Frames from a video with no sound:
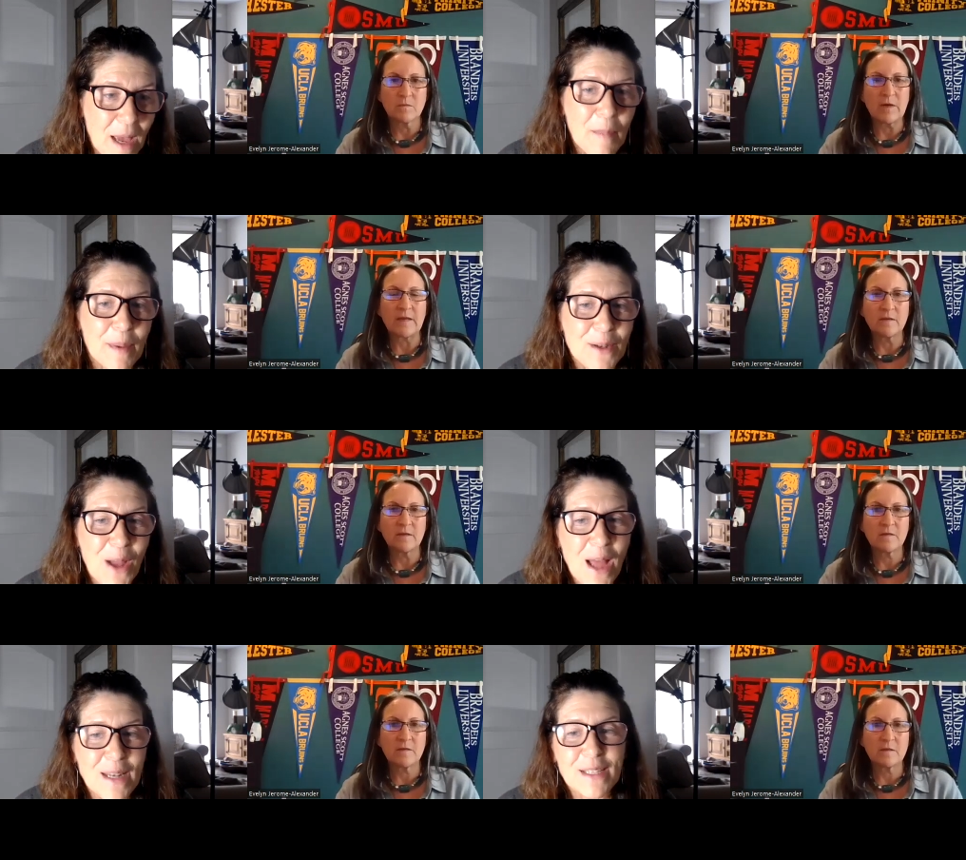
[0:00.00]
Speaker 1: but
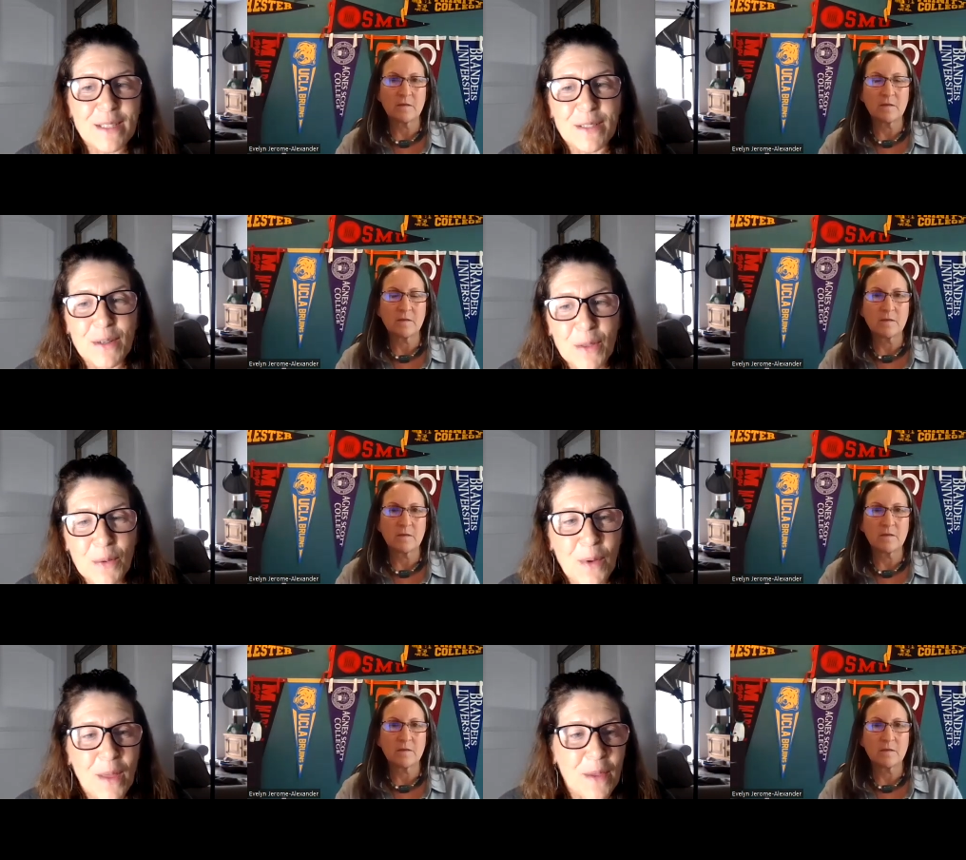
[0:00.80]
not necessarily the
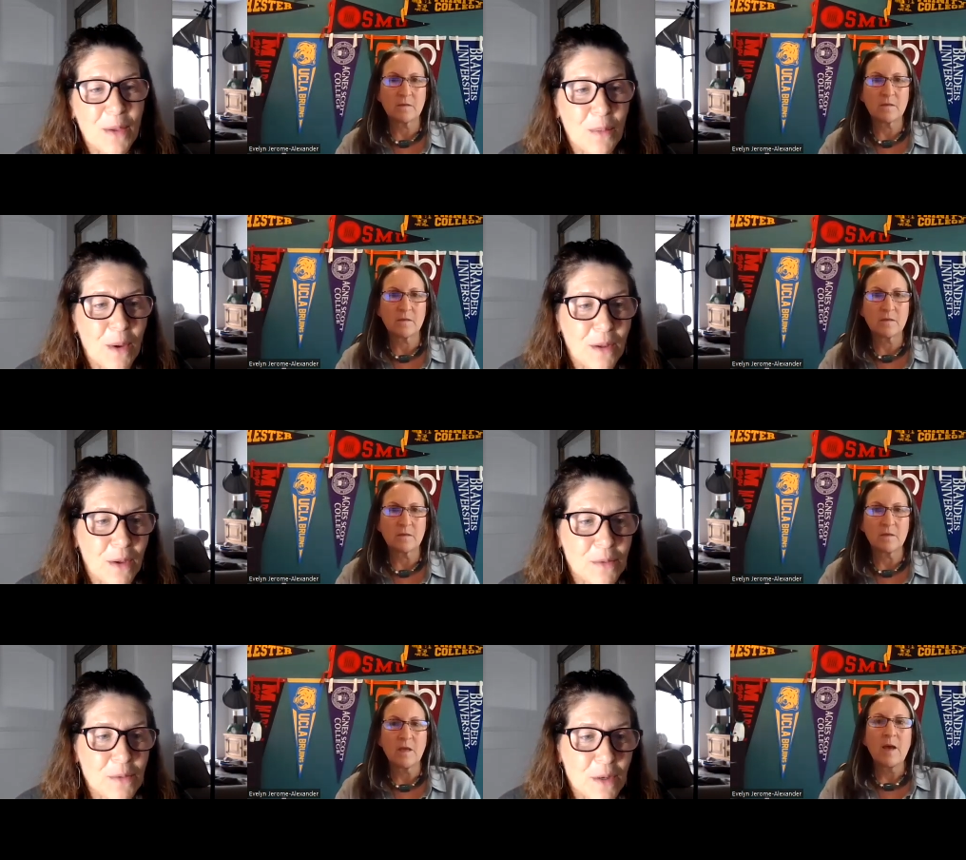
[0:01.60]
one that you want to
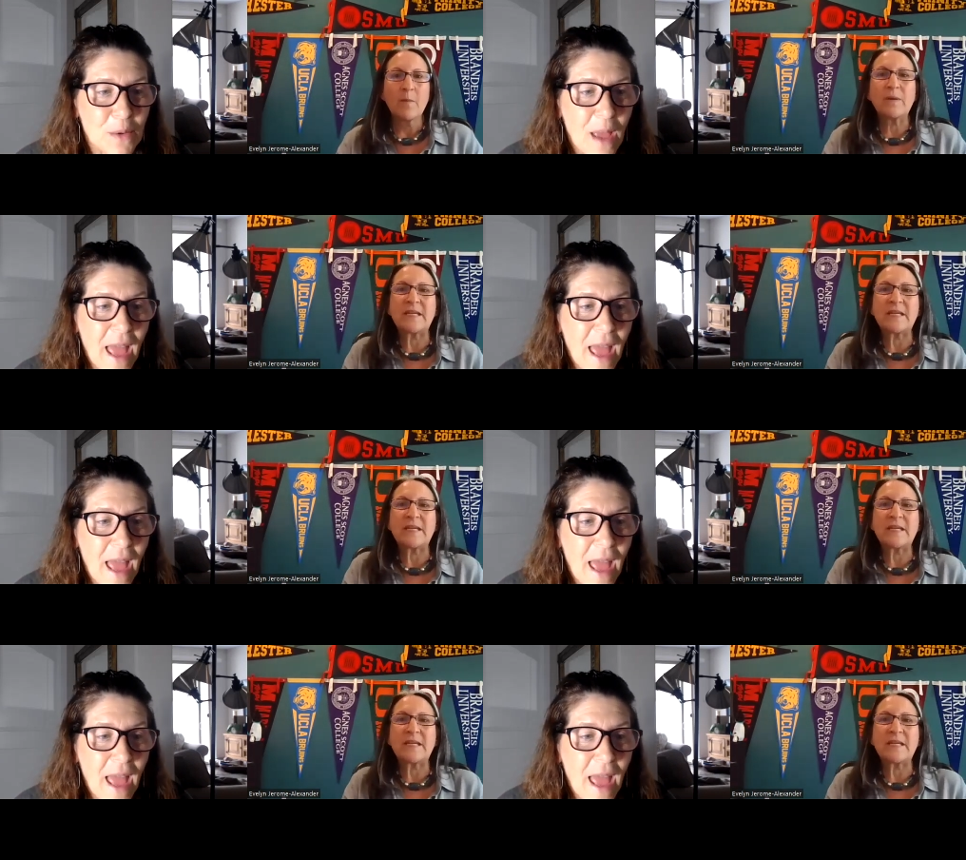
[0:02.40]
go to.